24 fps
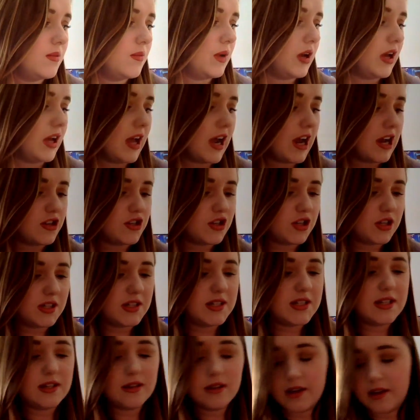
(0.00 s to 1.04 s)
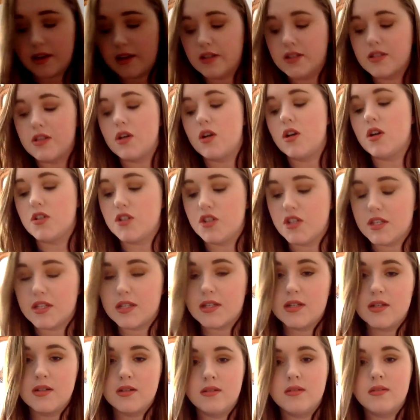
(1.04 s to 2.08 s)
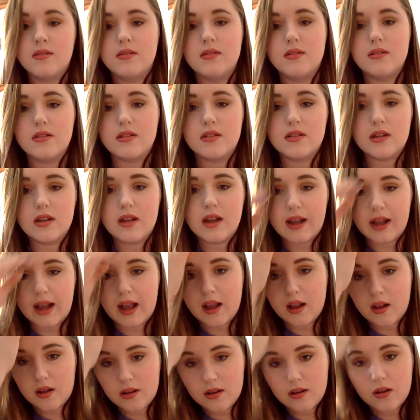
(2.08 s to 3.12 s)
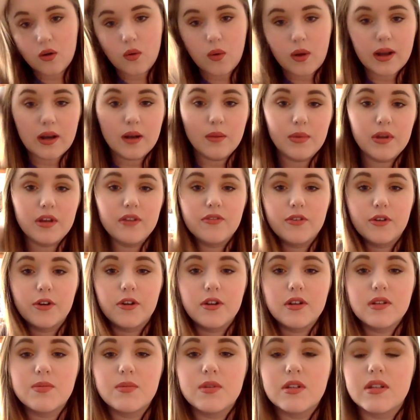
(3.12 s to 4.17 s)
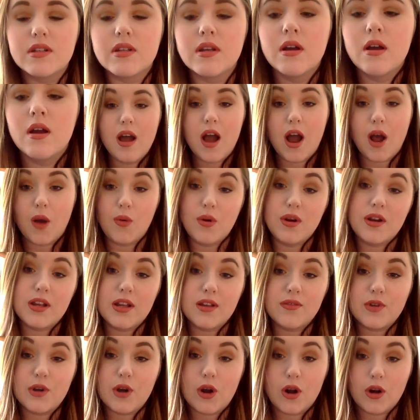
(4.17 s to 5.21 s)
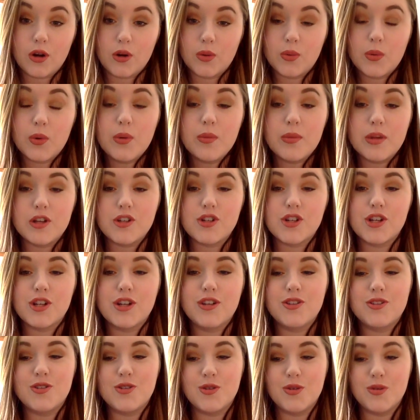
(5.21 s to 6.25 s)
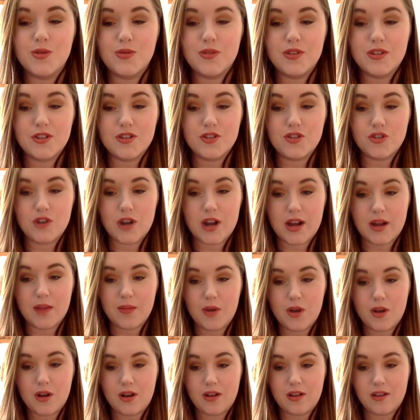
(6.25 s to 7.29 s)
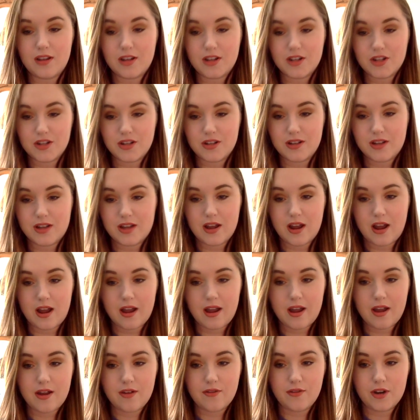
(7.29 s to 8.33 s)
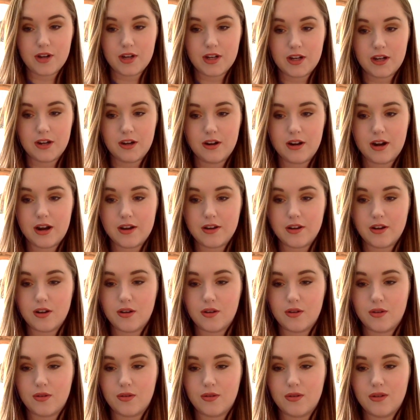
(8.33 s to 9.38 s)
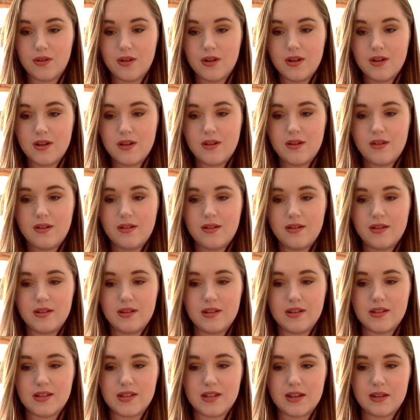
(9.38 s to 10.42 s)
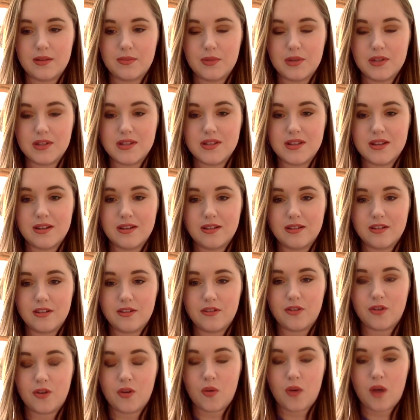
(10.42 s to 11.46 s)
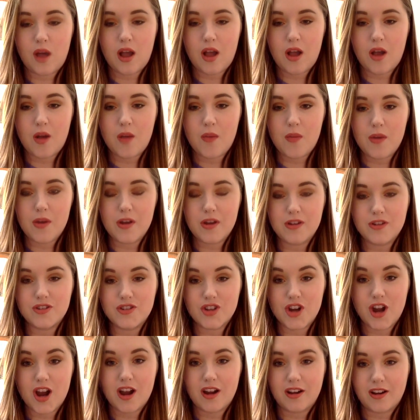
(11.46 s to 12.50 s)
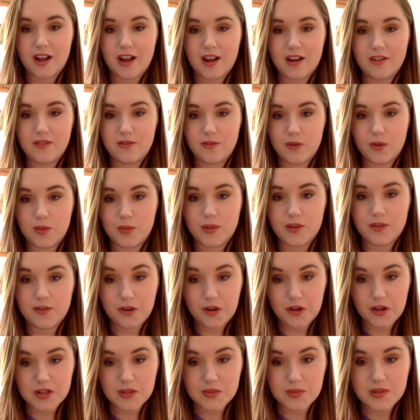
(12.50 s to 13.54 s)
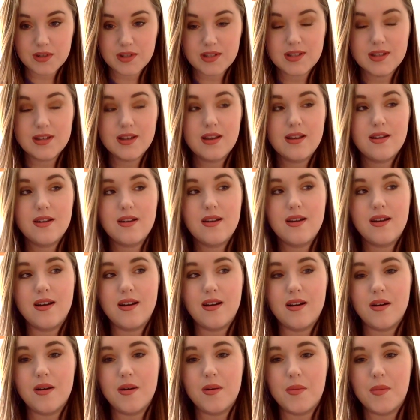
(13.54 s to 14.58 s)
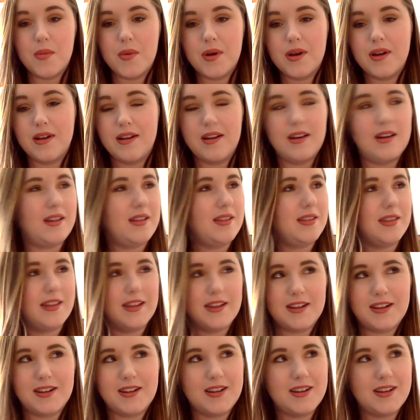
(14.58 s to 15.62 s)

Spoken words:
but as you can see, like, it's all just, I got quite a bit for Christmas. I want to give an honorable mention to this Dragon Ball collection that I have right here. I know it's like been sitting there for a while, but John got it for me for Christmas. Like